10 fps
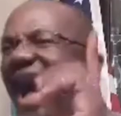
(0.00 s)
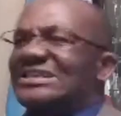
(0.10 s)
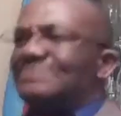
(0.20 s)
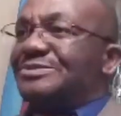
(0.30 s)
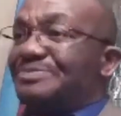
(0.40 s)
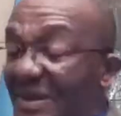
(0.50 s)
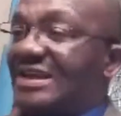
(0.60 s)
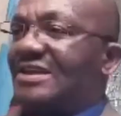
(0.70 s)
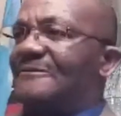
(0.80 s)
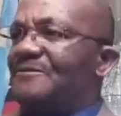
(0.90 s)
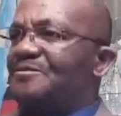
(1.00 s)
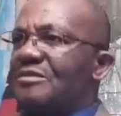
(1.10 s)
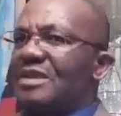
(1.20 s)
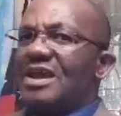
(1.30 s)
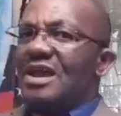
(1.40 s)
As I'm speaking,
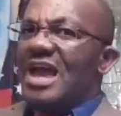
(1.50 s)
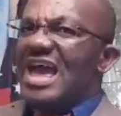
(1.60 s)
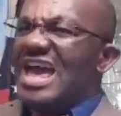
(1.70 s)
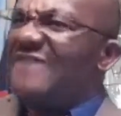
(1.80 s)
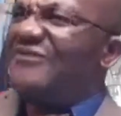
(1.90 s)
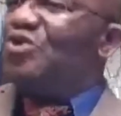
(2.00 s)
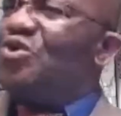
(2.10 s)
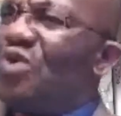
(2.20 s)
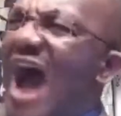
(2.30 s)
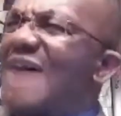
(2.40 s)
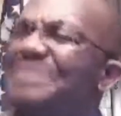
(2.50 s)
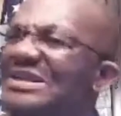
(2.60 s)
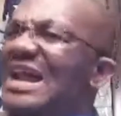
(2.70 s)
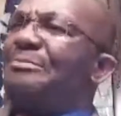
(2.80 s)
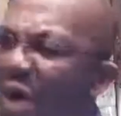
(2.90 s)
if you have
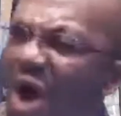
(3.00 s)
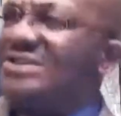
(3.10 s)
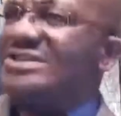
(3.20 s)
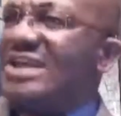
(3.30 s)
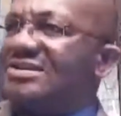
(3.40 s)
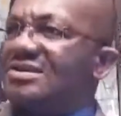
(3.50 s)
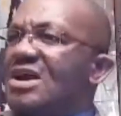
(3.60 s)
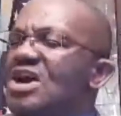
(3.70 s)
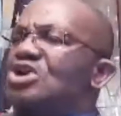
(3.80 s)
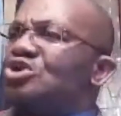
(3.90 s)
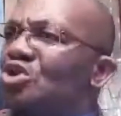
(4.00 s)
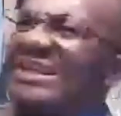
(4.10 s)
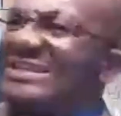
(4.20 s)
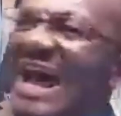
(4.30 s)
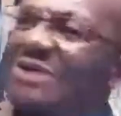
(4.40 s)
been appointed to
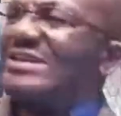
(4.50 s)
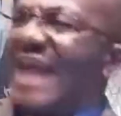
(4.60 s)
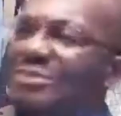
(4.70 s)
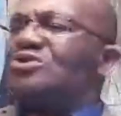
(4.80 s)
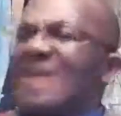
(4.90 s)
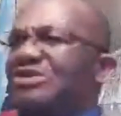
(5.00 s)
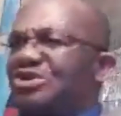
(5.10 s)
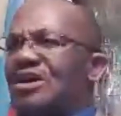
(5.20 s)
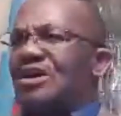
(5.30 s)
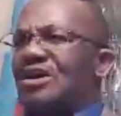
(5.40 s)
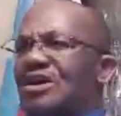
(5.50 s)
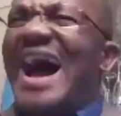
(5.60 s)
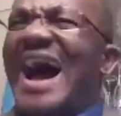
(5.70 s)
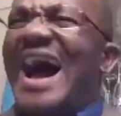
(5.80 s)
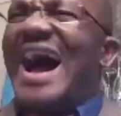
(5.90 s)
the Southern Cameroon territory,
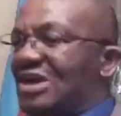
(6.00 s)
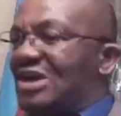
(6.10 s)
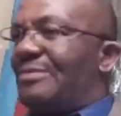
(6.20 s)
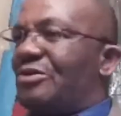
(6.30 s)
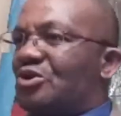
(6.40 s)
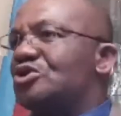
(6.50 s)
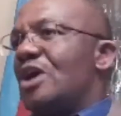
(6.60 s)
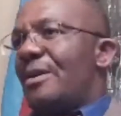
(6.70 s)
we in Cameroon